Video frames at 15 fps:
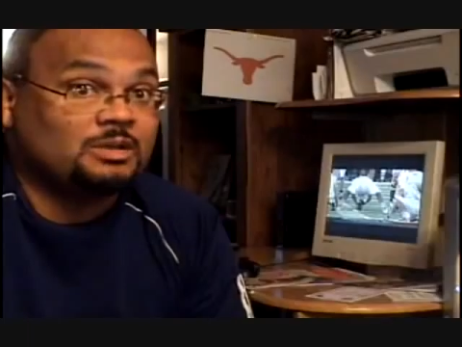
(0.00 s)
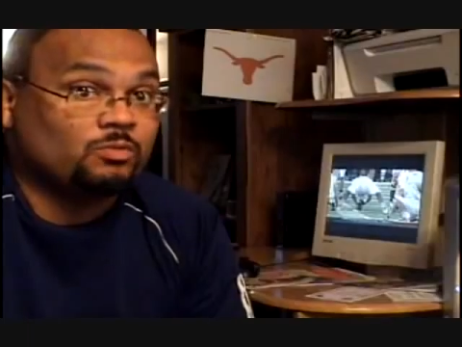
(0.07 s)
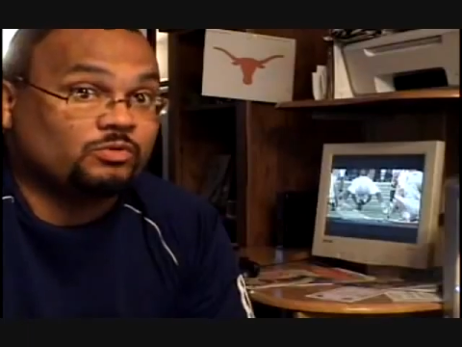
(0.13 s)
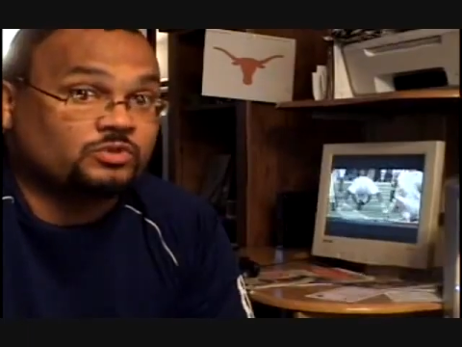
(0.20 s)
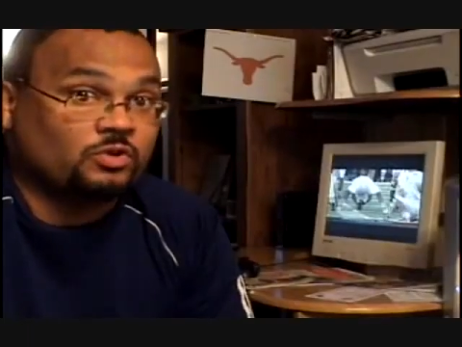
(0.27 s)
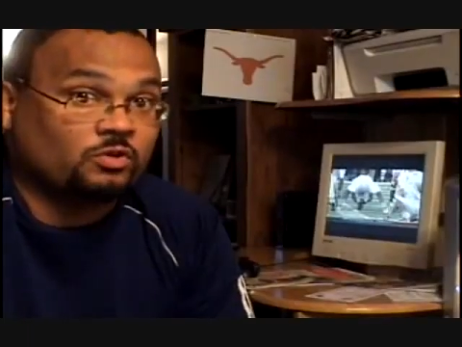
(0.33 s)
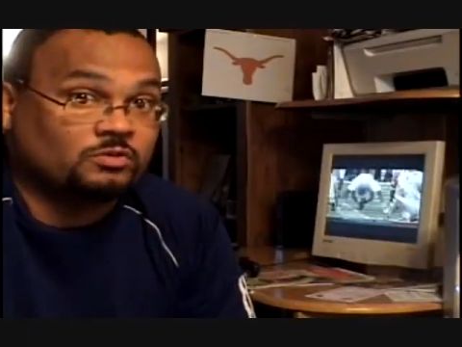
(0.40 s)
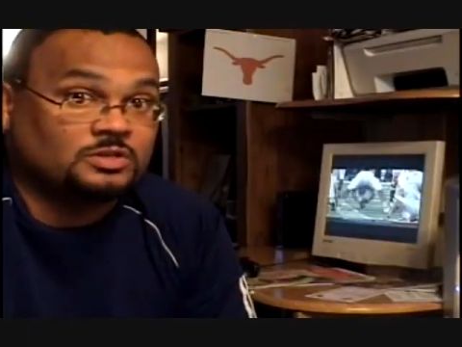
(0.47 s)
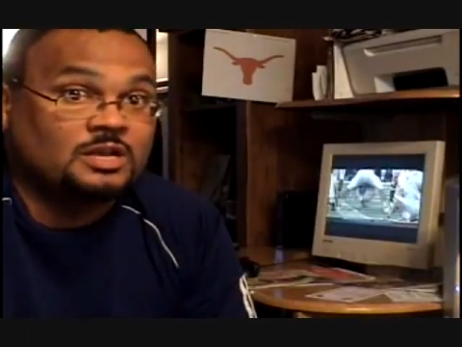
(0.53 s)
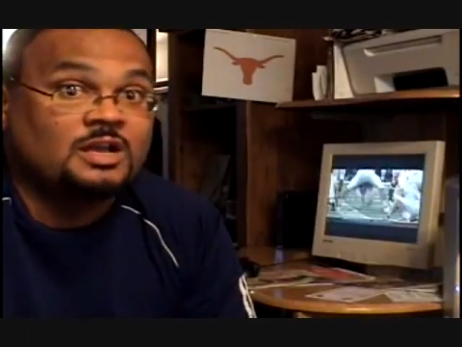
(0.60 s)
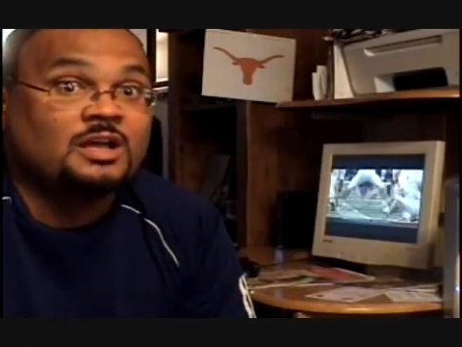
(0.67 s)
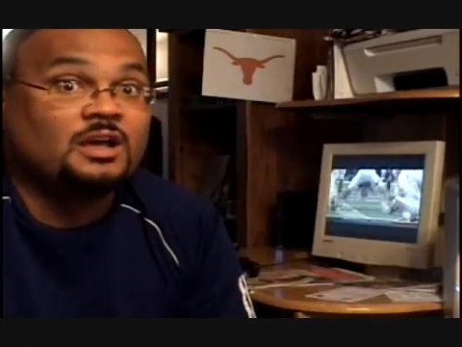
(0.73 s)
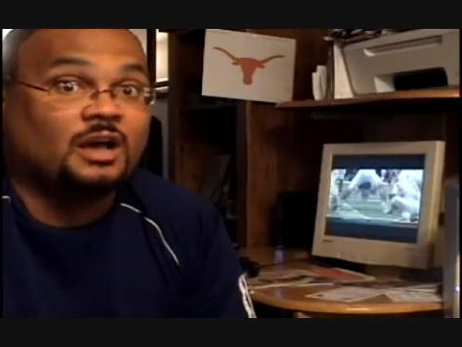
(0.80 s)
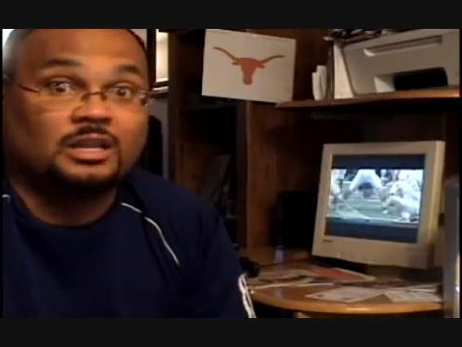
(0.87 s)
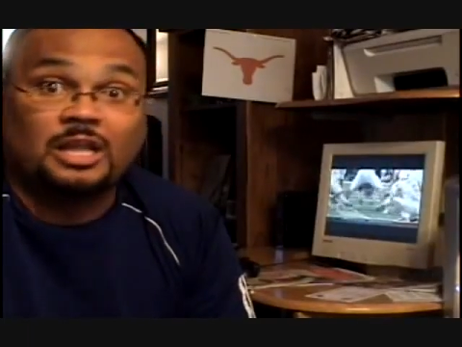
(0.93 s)
He returns,
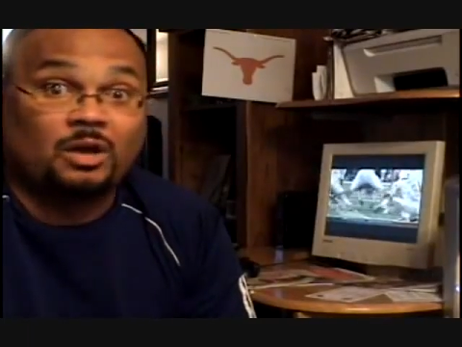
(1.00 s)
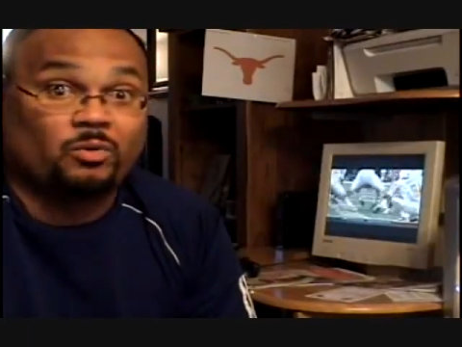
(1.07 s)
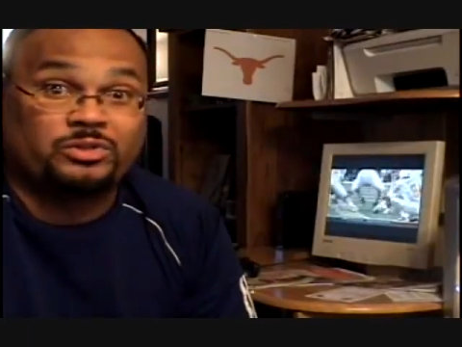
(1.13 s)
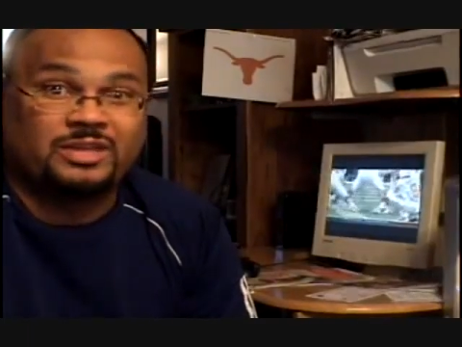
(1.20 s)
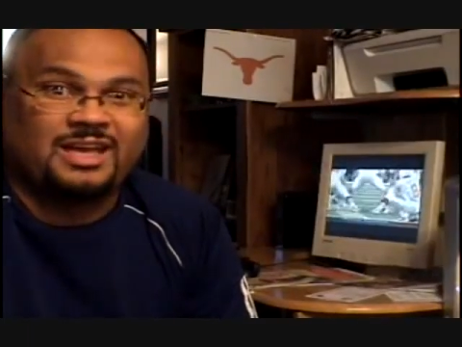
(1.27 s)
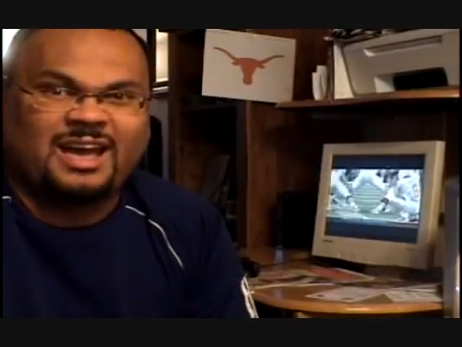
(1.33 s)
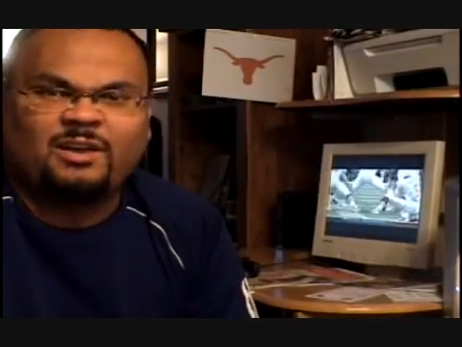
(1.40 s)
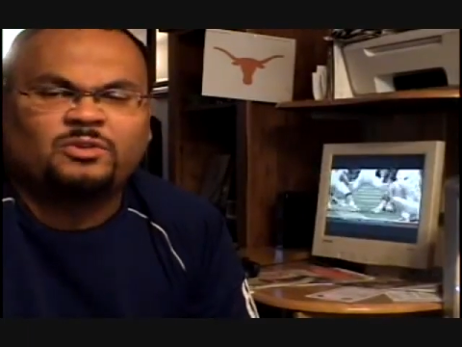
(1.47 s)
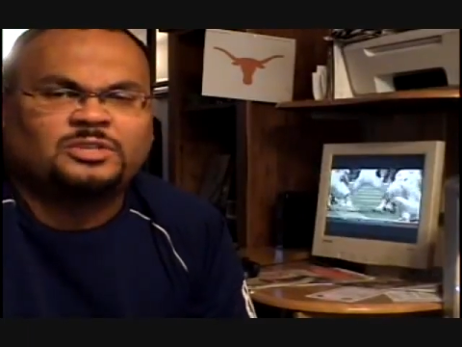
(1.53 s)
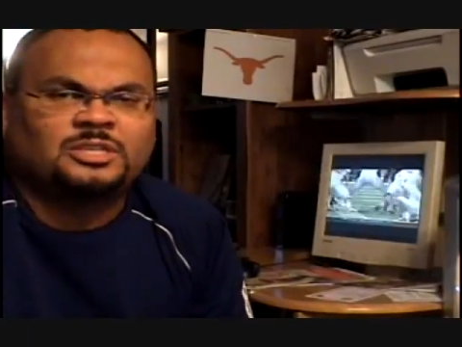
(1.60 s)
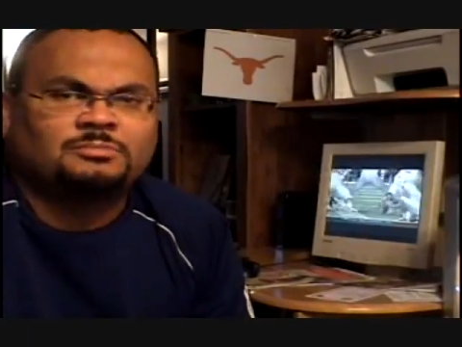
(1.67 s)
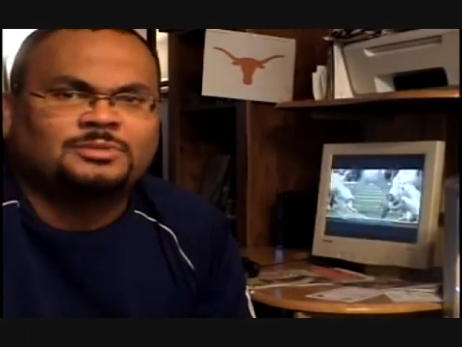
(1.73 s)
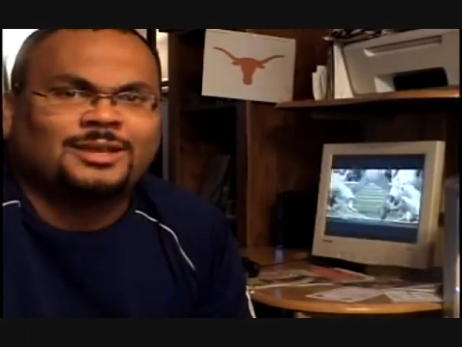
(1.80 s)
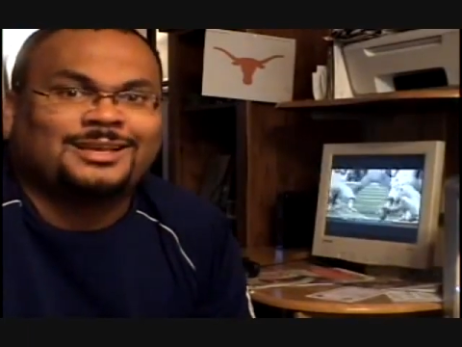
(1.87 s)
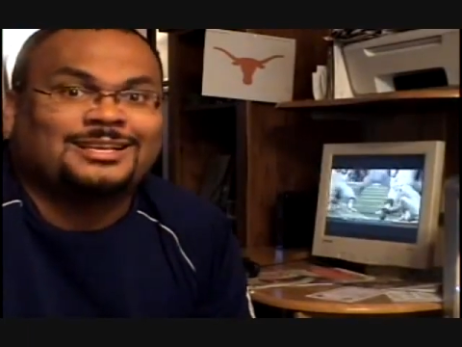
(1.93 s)
along with a guy who
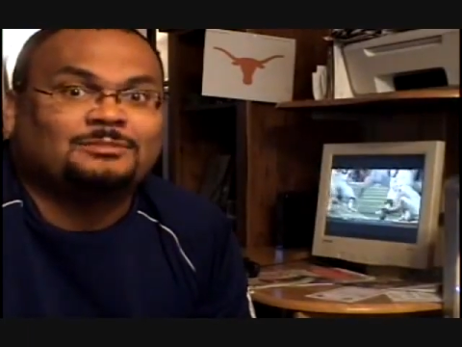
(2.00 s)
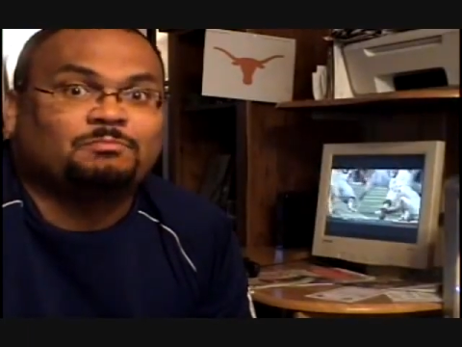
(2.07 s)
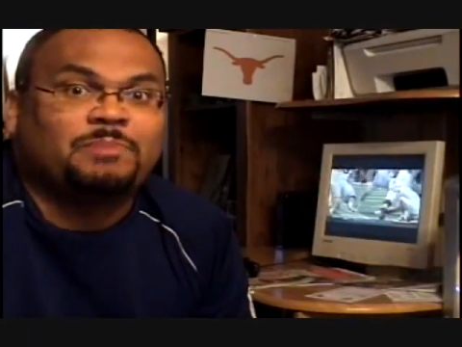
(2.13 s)
seems like he's